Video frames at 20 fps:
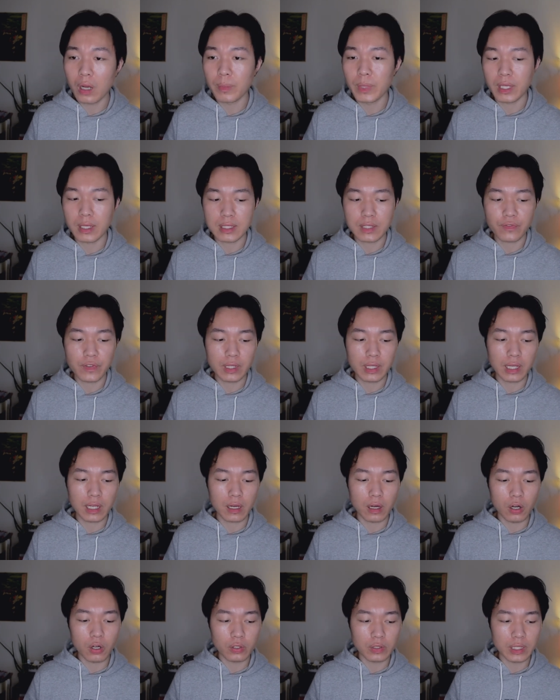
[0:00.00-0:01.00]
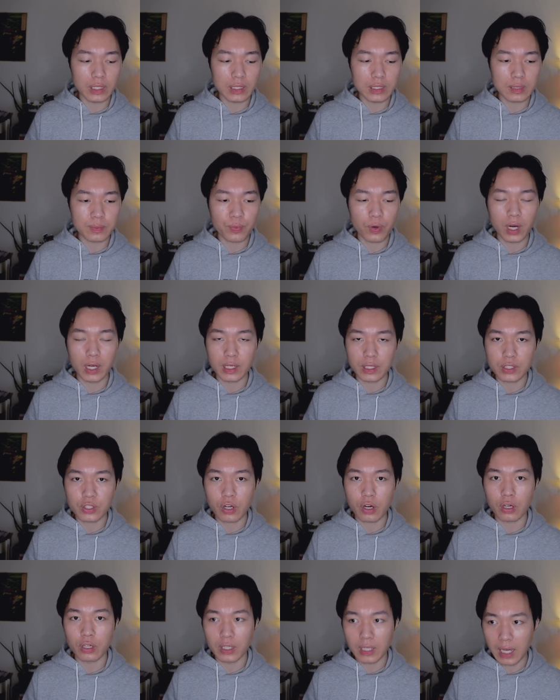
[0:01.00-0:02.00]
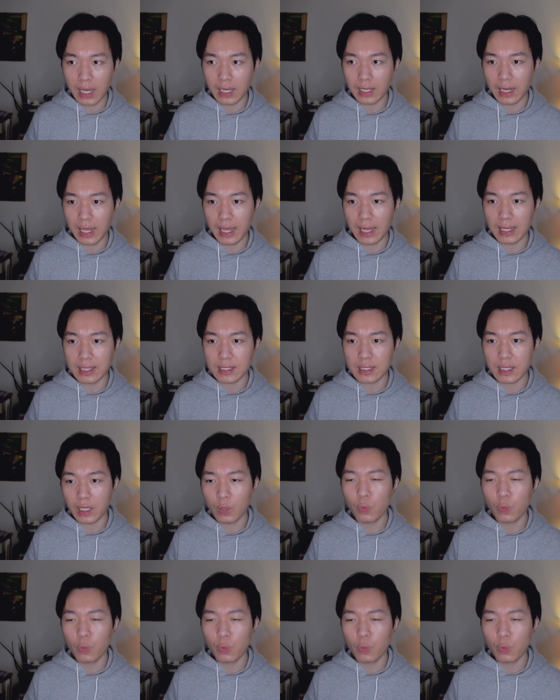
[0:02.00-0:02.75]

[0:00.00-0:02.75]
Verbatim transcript: because I feel like all these products are not as,